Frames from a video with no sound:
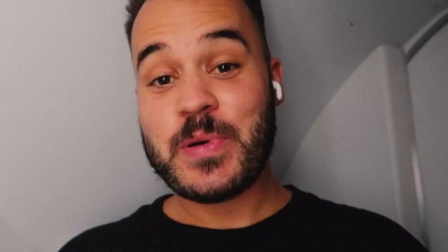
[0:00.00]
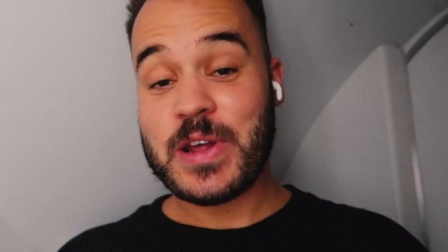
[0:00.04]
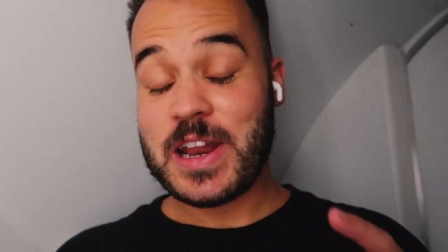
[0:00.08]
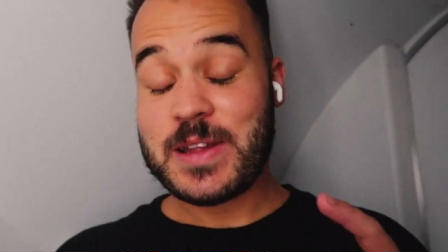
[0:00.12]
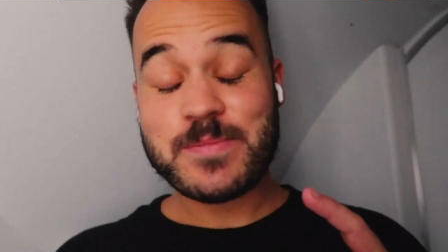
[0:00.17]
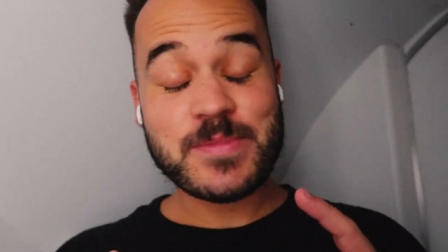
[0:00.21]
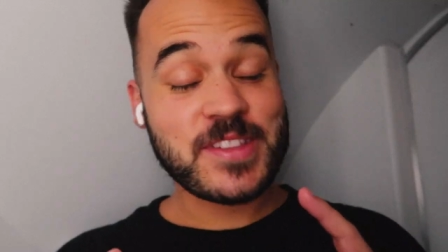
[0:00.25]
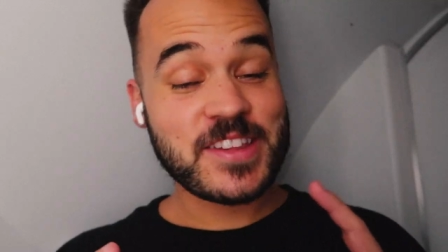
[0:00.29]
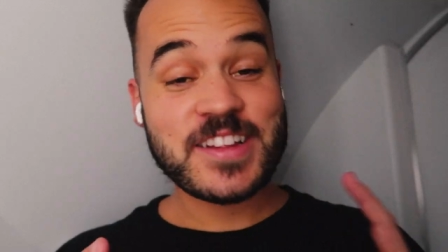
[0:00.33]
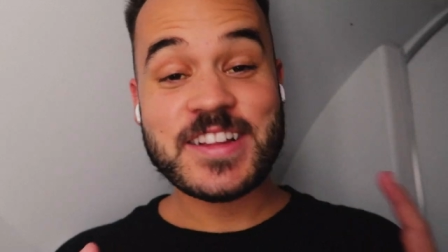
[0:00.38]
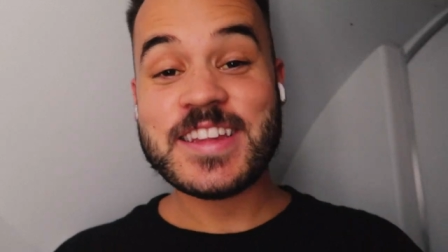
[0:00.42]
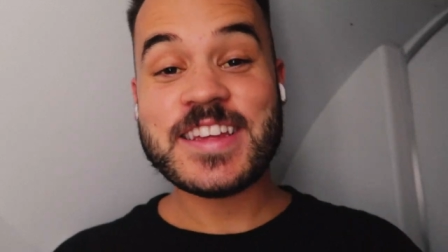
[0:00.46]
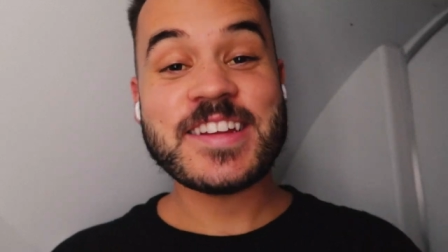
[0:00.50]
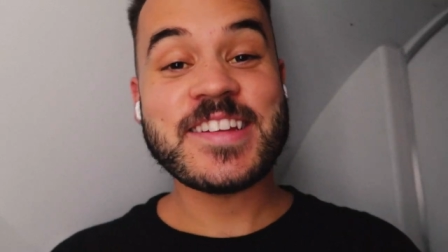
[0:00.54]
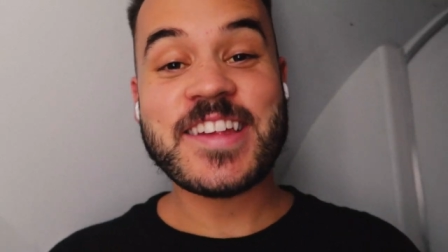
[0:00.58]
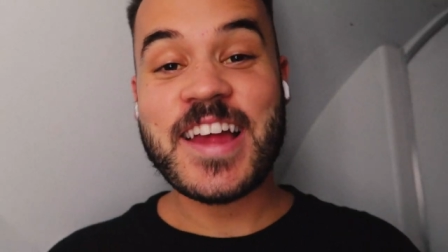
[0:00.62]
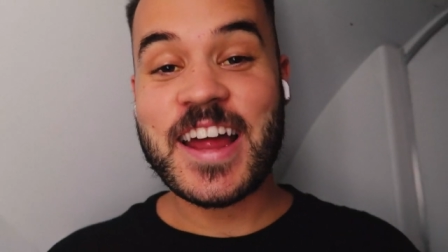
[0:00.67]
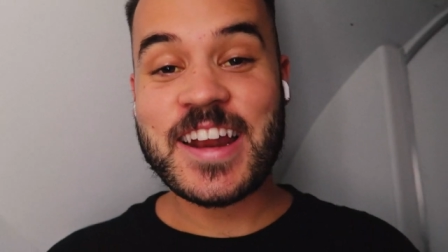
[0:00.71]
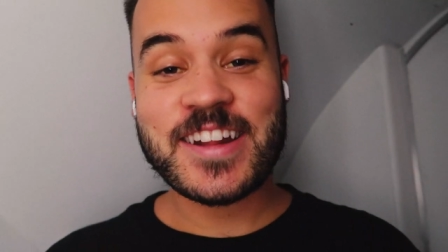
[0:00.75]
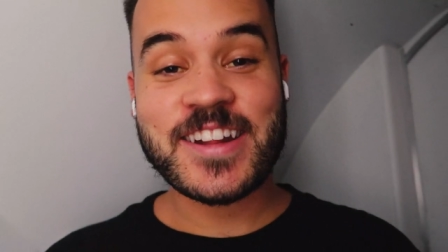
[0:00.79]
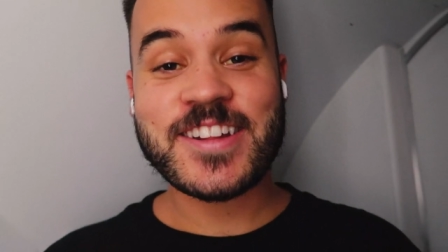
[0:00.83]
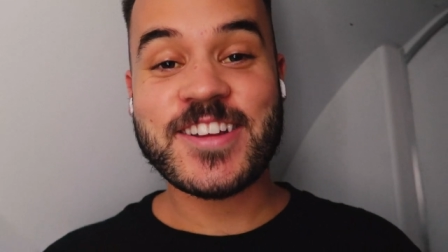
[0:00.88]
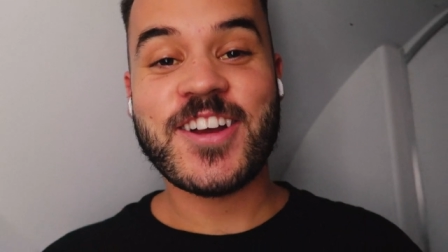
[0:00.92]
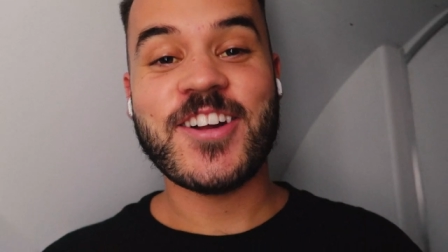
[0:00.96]
but I'm still
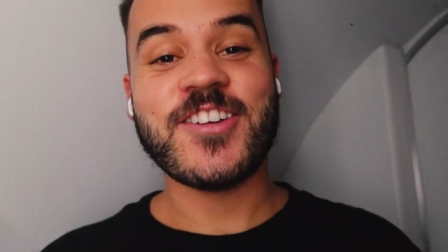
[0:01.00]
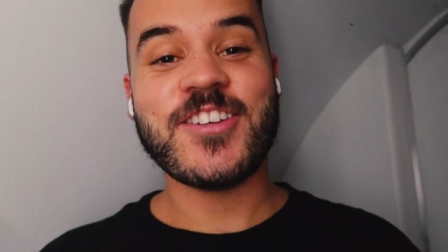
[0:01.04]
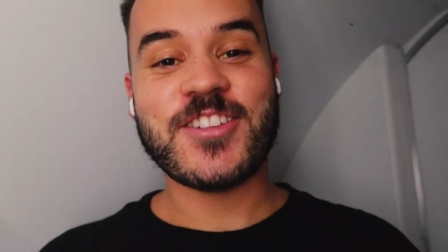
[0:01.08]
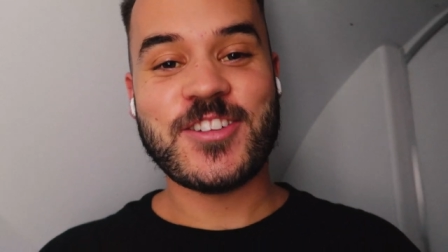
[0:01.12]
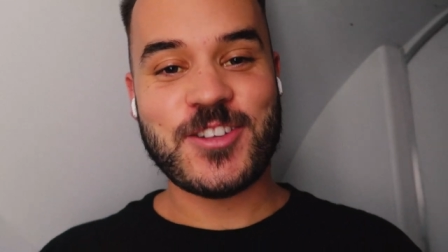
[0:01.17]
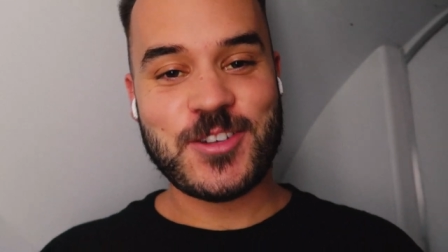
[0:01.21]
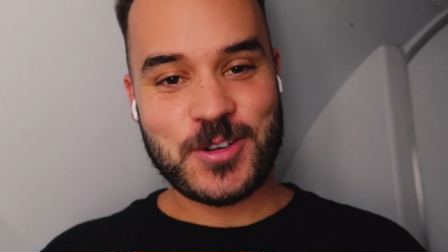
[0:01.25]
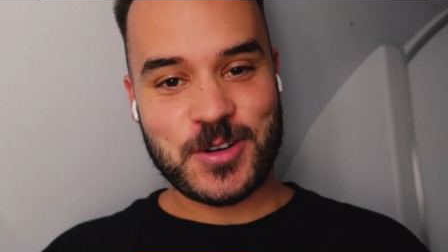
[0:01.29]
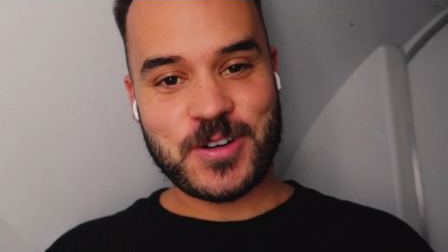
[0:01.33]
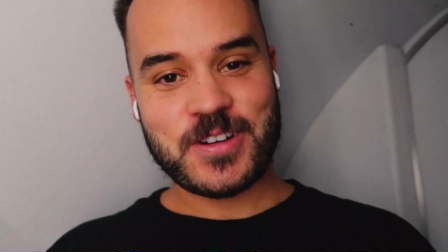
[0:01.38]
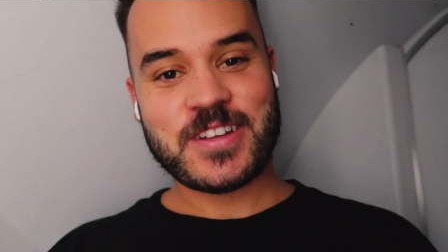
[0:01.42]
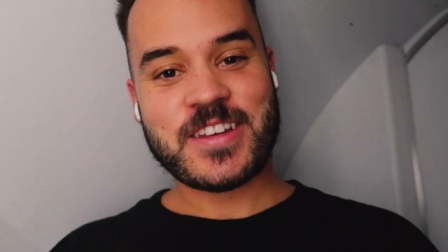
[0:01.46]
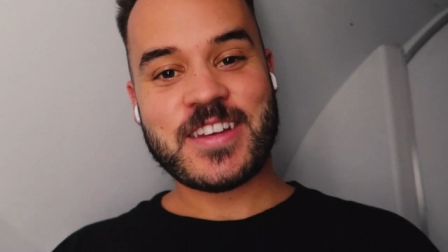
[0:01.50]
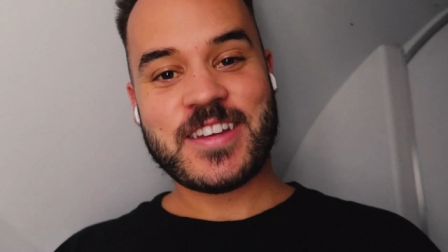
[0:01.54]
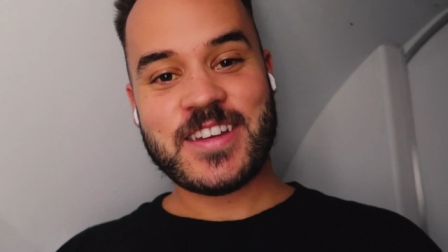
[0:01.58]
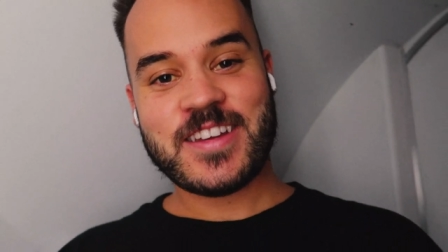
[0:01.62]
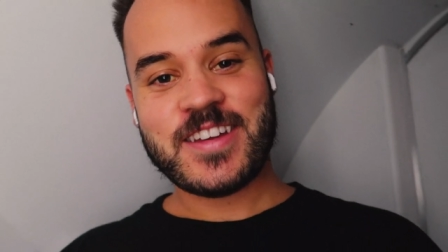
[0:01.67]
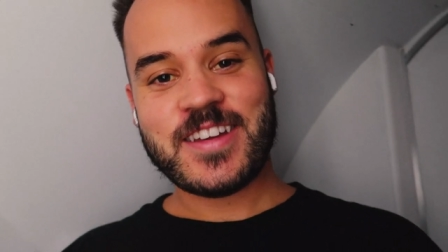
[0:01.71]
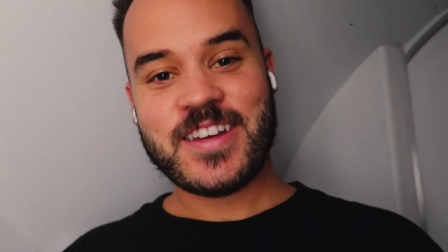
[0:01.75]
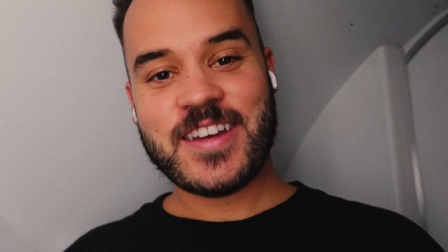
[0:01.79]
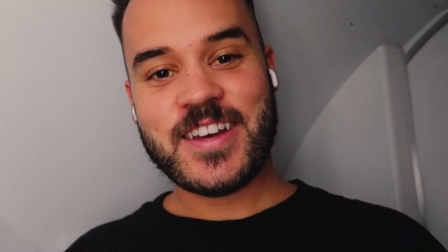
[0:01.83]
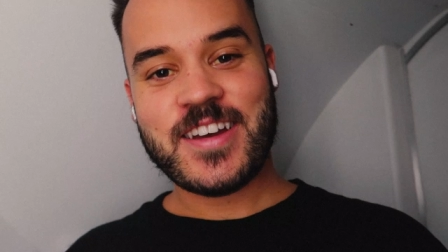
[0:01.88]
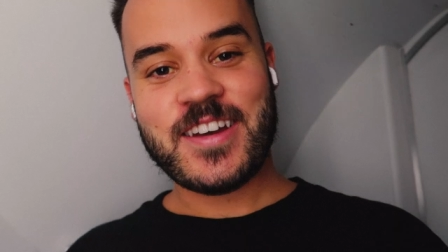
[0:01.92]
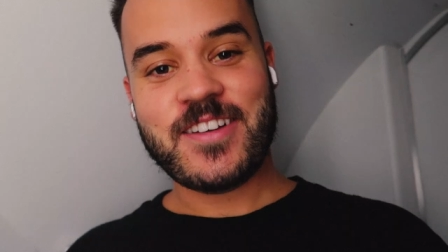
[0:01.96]
excited to go to New York.
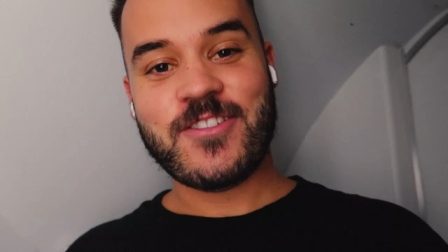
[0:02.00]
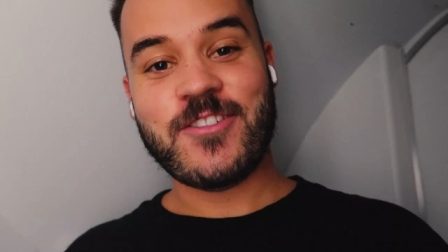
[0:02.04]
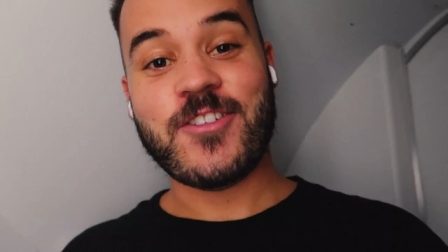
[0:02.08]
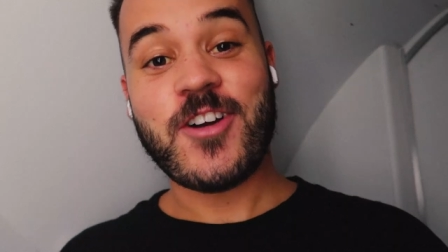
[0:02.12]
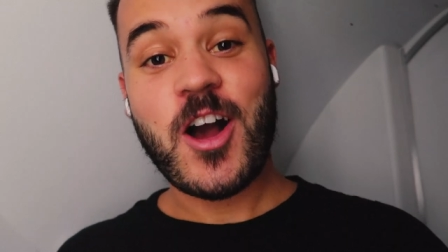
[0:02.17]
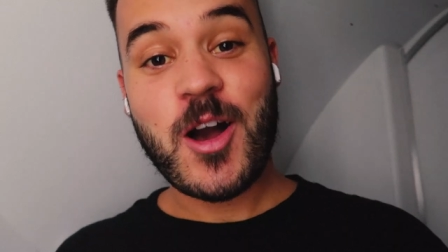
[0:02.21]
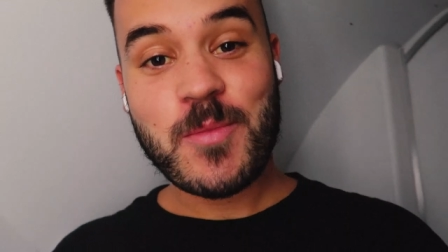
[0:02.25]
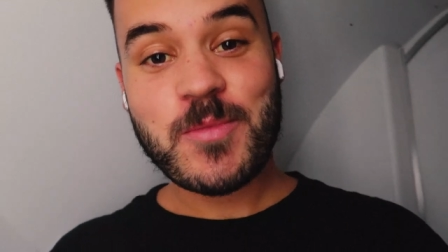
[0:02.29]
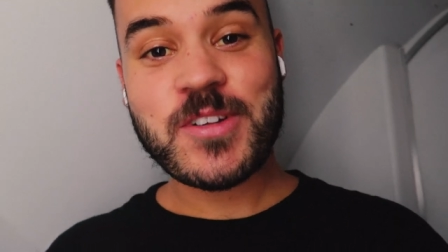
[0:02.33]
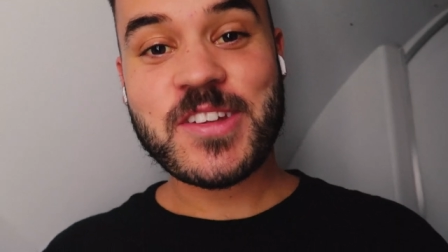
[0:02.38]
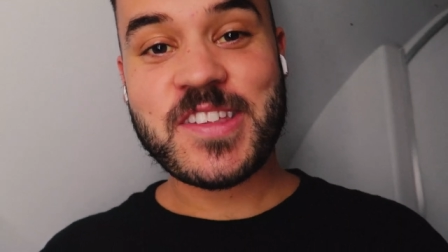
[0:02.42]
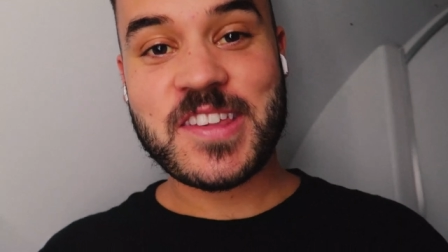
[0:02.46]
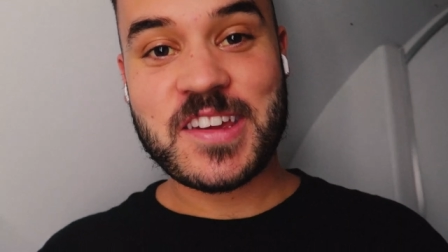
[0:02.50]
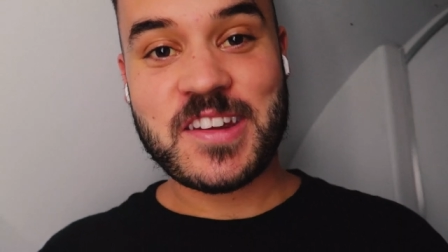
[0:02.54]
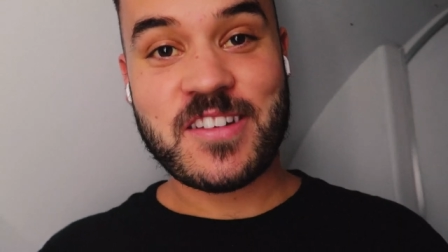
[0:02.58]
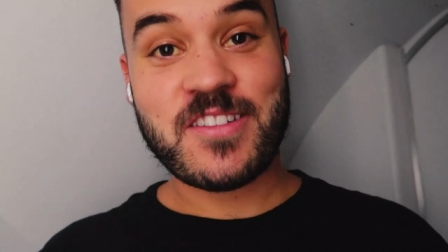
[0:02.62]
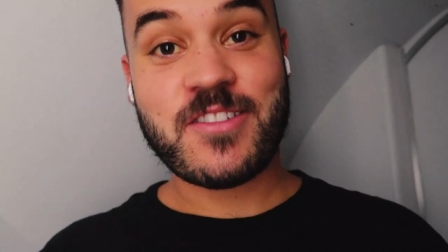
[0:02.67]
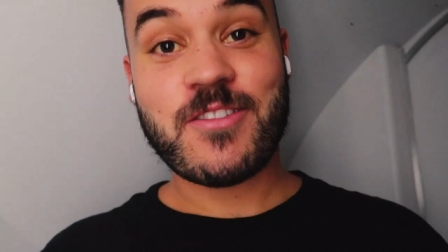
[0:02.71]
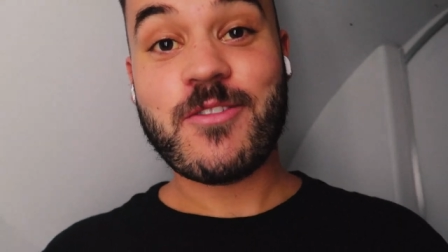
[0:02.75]
We're almost there.